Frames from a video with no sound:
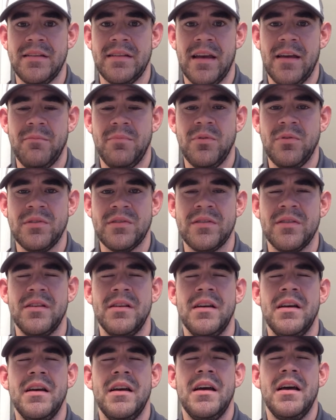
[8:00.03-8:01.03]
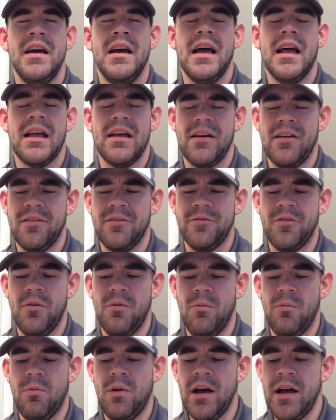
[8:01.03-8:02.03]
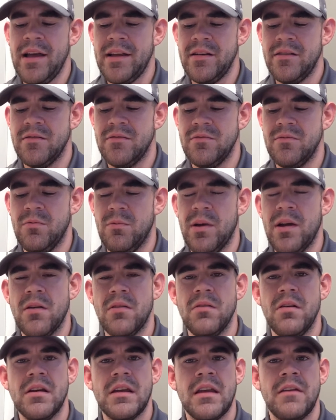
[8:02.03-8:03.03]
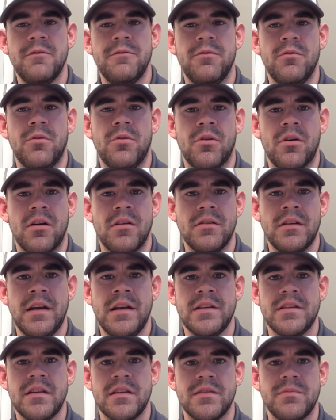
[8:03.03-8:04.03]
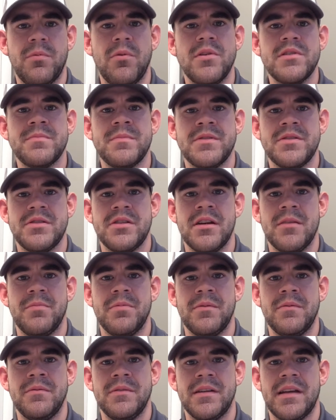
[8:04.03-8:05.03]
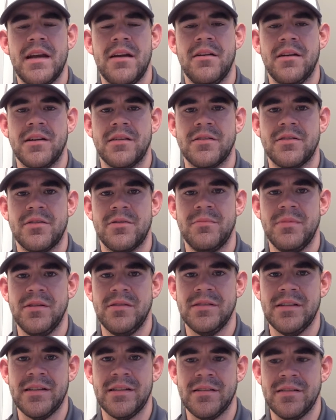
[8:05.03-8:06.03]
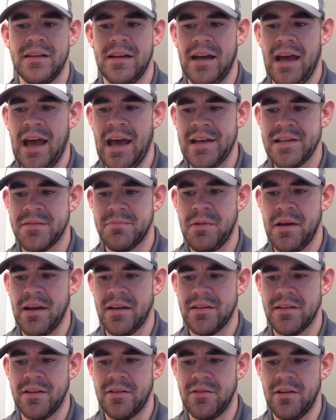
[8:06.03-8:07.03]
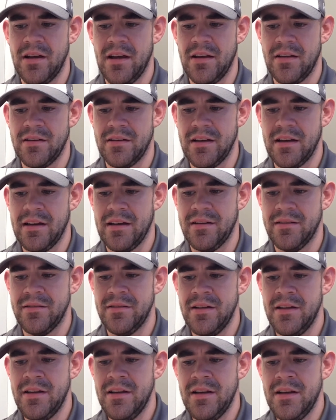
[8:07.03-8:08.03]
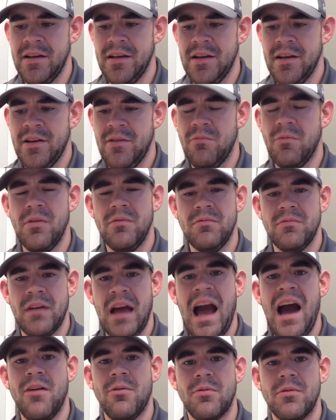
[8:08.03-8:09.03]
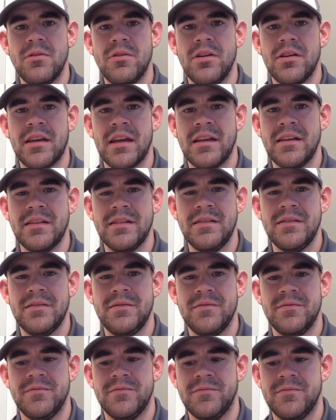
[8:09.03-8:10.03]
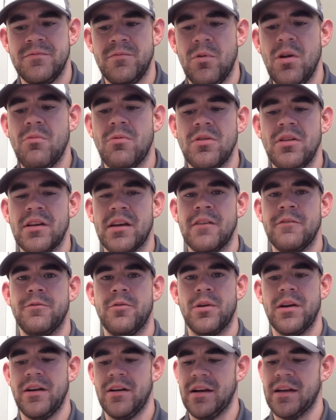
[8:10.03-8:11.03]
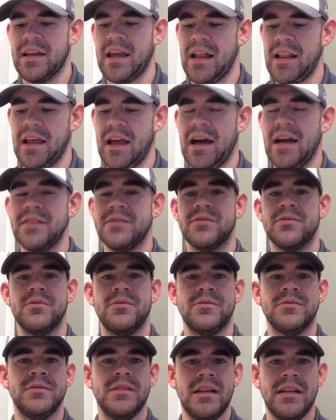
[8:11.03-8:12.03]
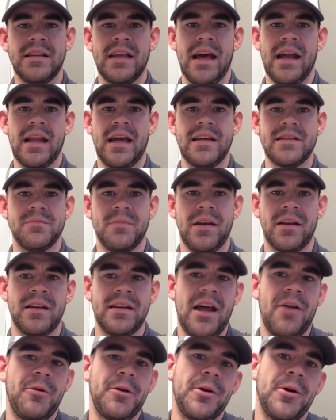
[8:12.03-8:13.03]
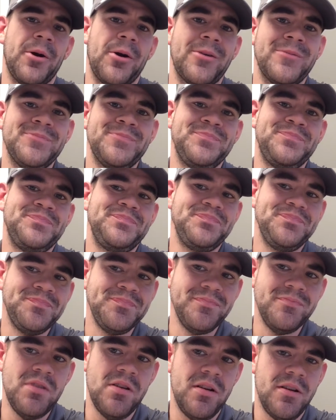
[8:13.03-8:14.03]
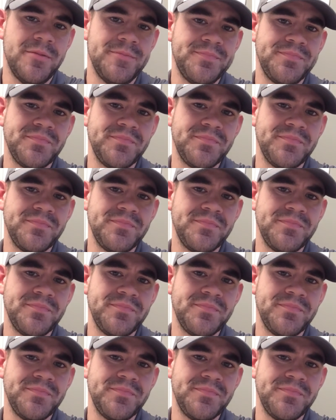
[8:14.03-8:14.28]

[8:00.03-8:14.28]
examples of what we are looking for as a sportsmanship, character building aspect, and how we're looking, what we're looking for here at Kelly High School in that aspect, in that regard.